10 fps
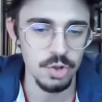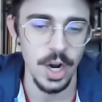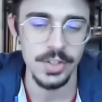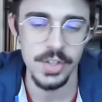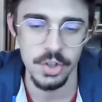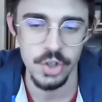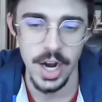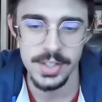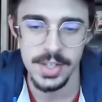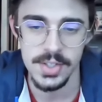Johnson &
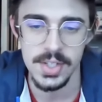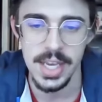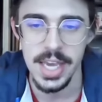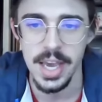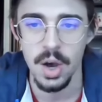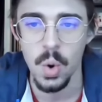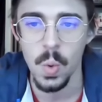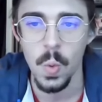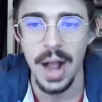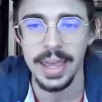Johnson
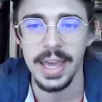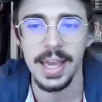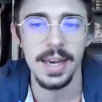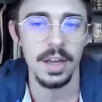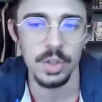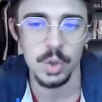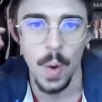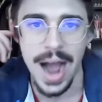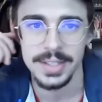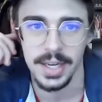CEO Joaquin
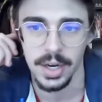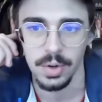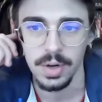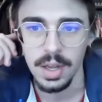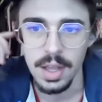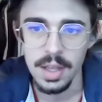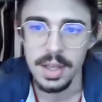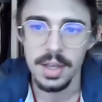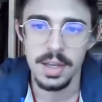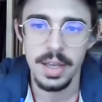Duato,
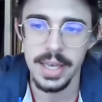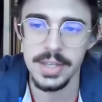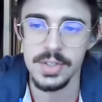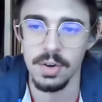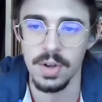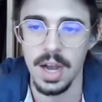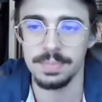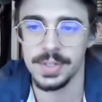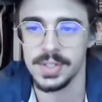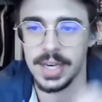his total
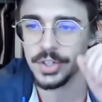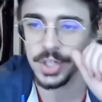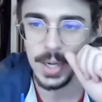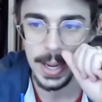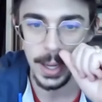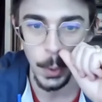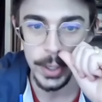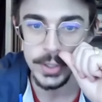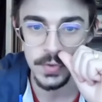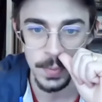compensation
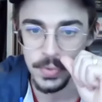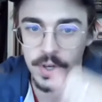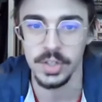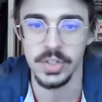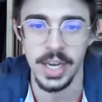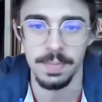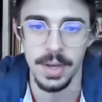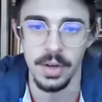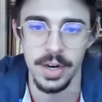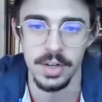increased from $13
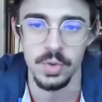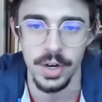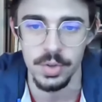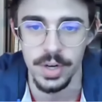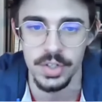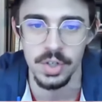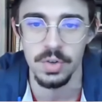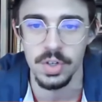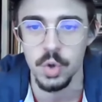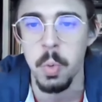million in
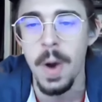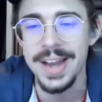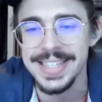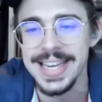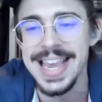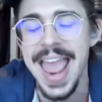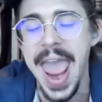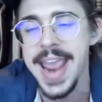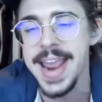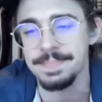2022 to
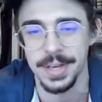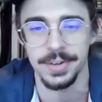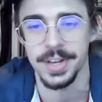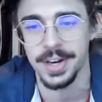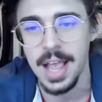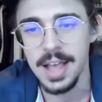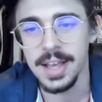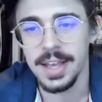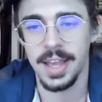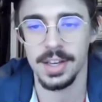$28 million
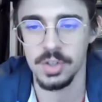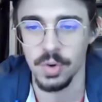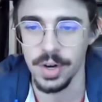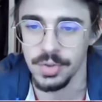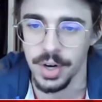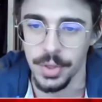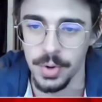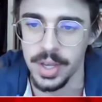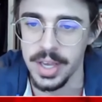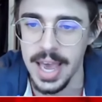in
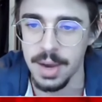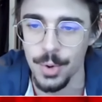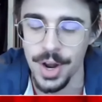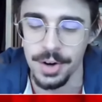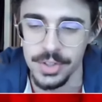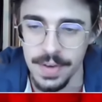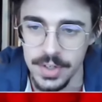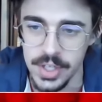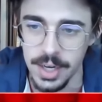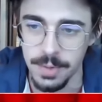2023, a
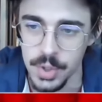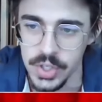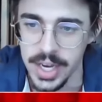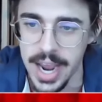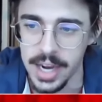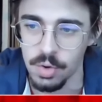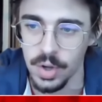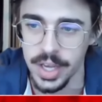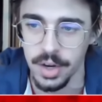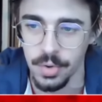117%
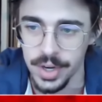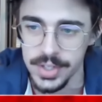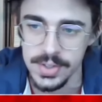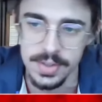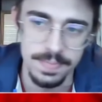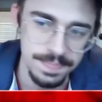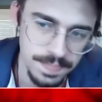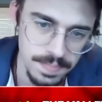annual increase.